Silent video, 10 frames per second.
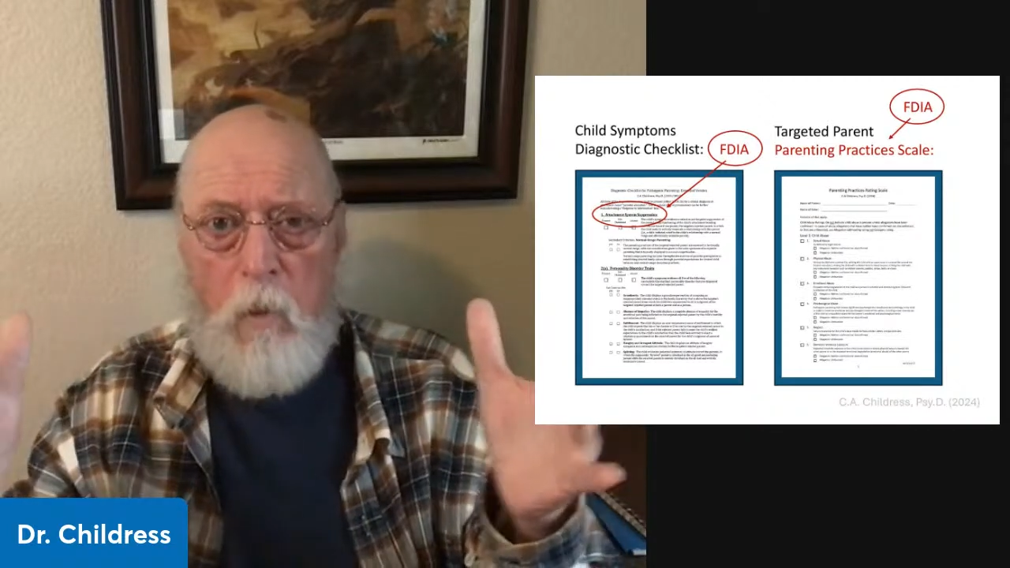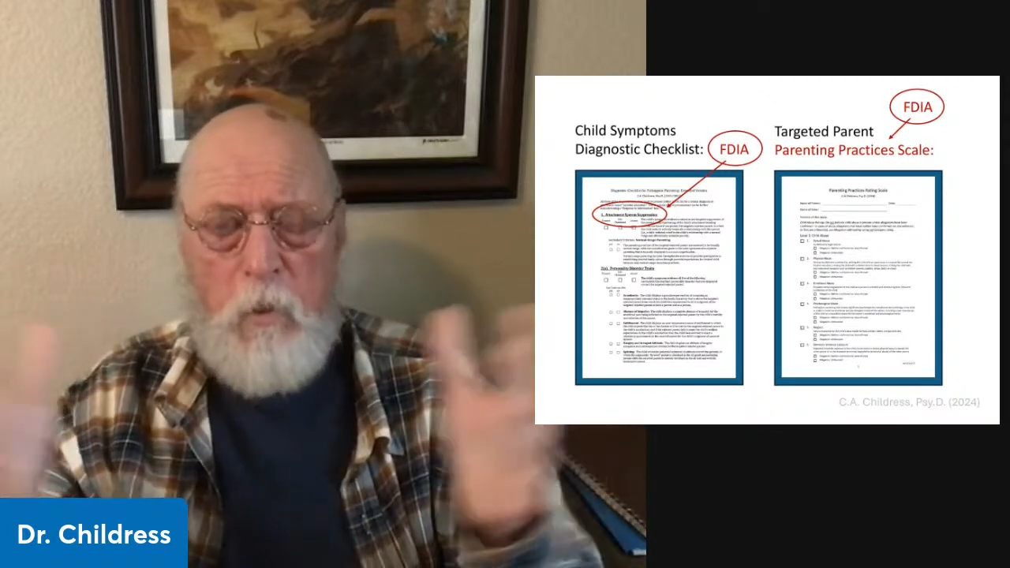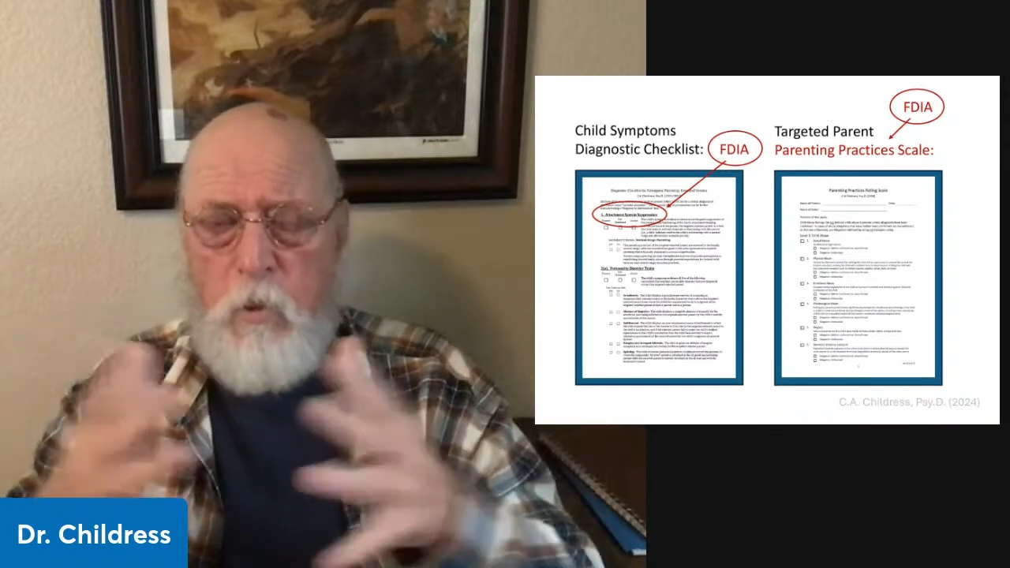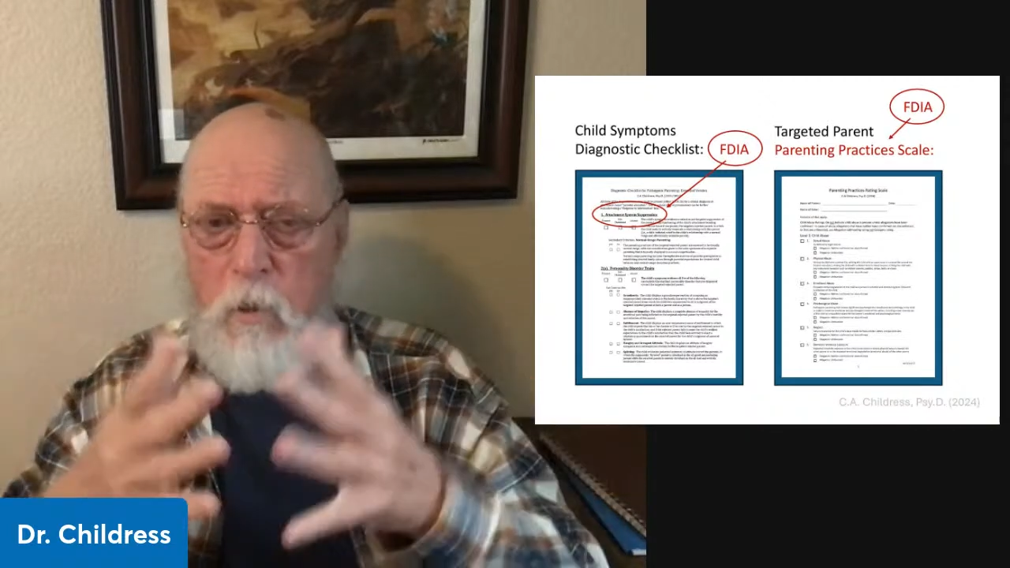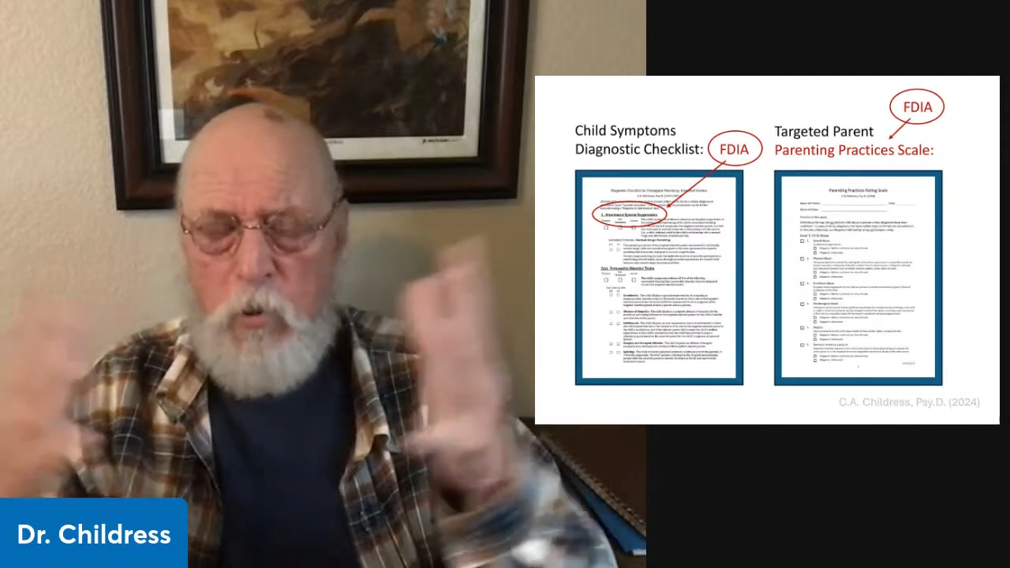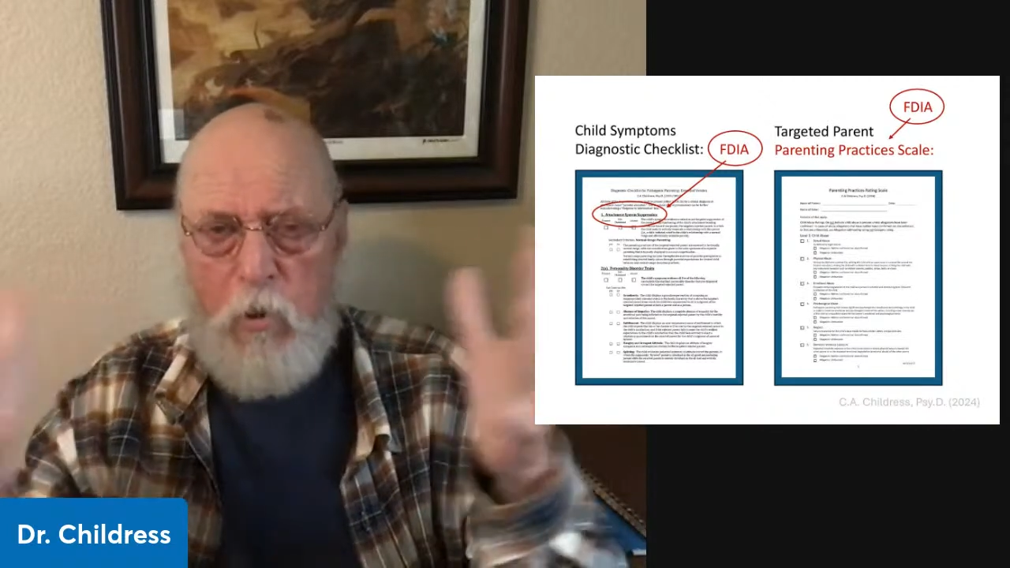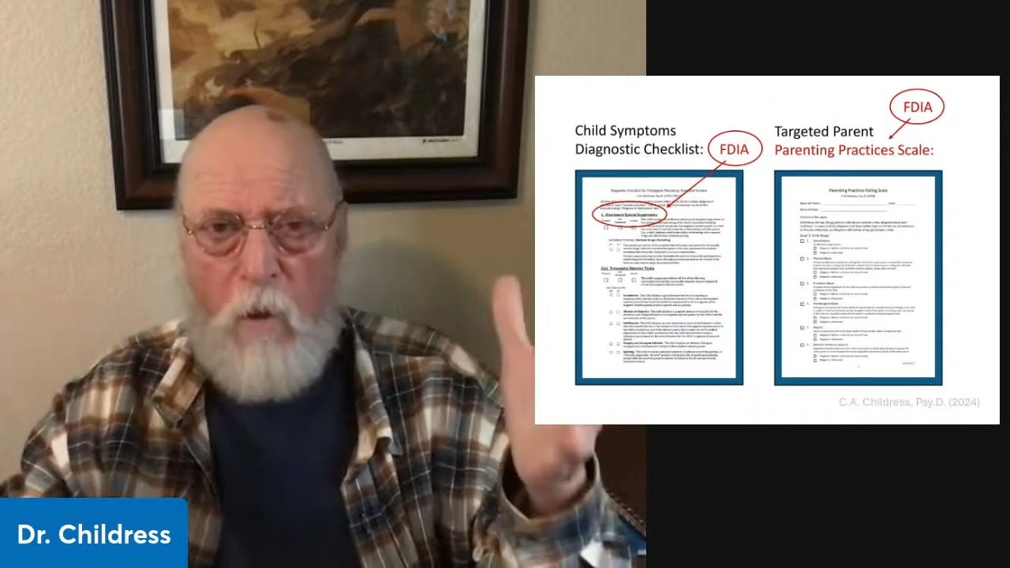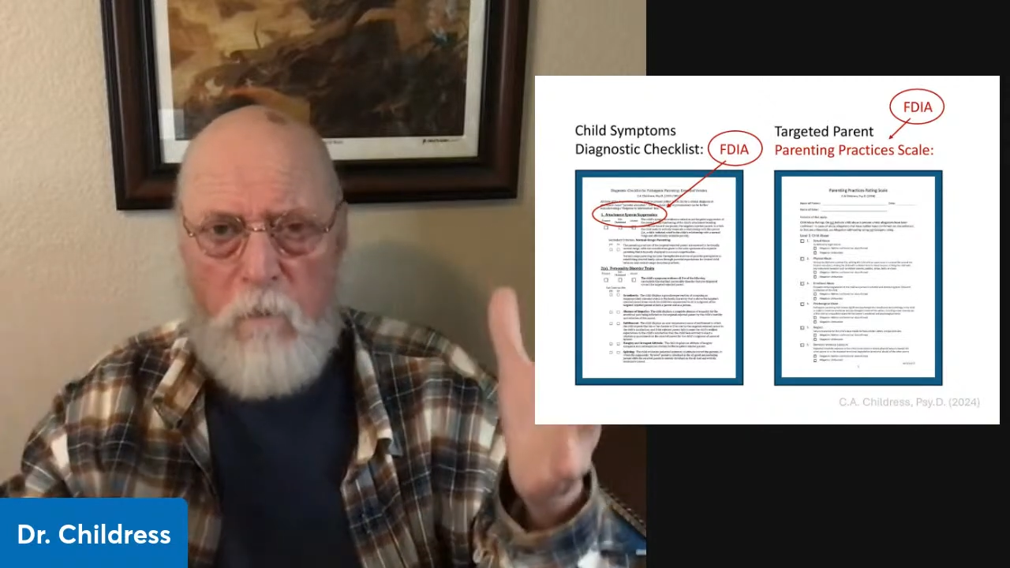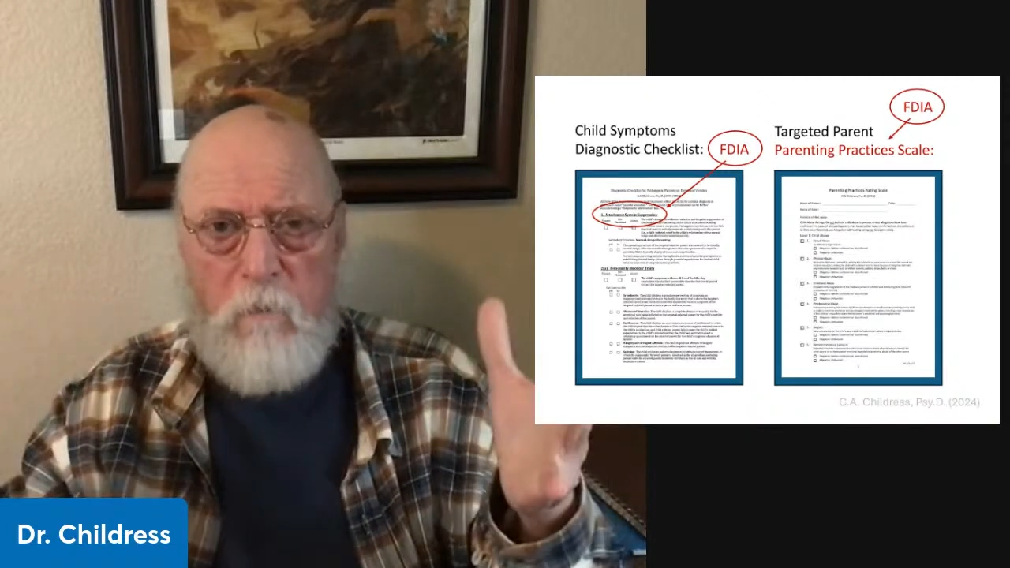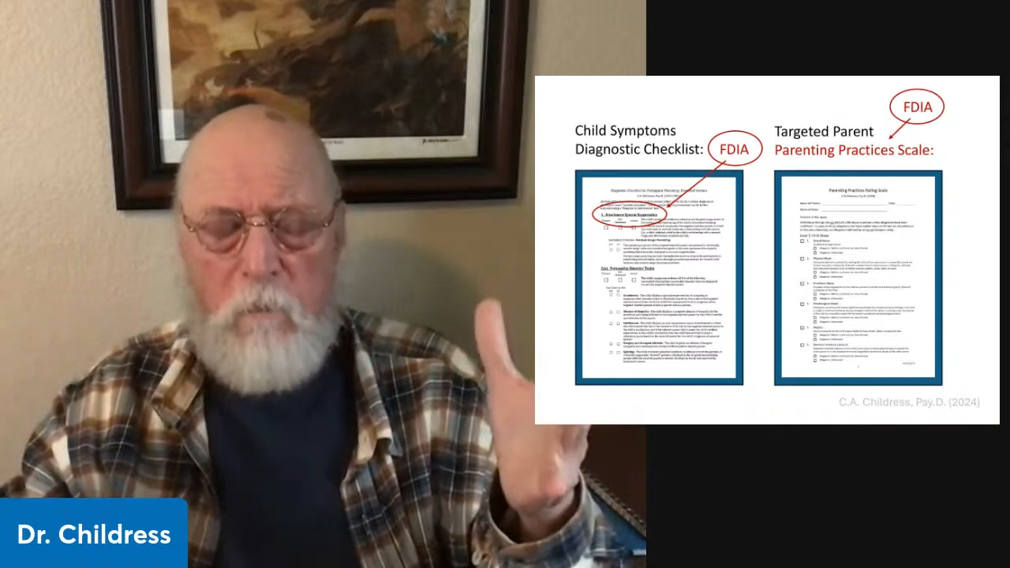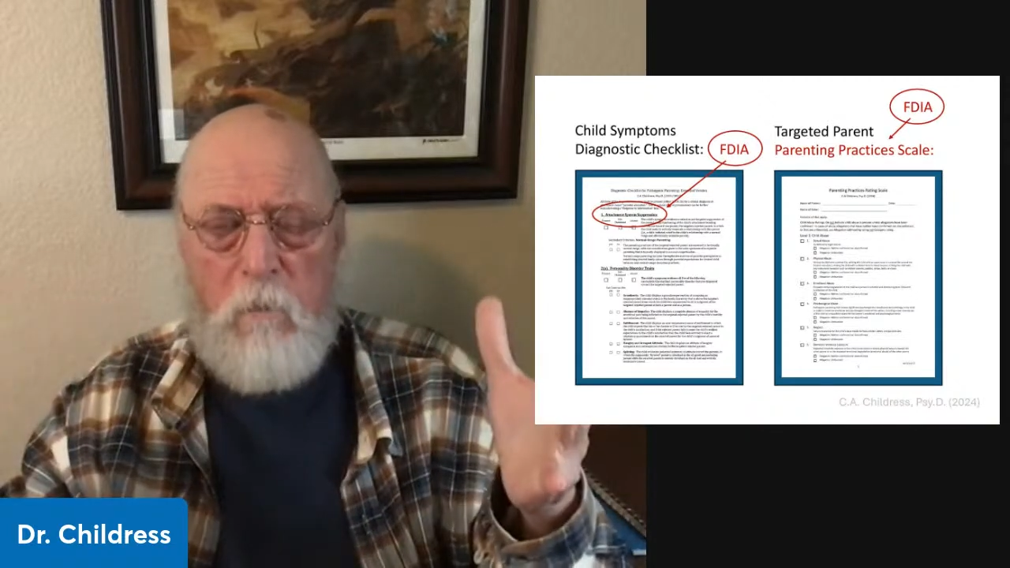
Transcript: It's going to solve.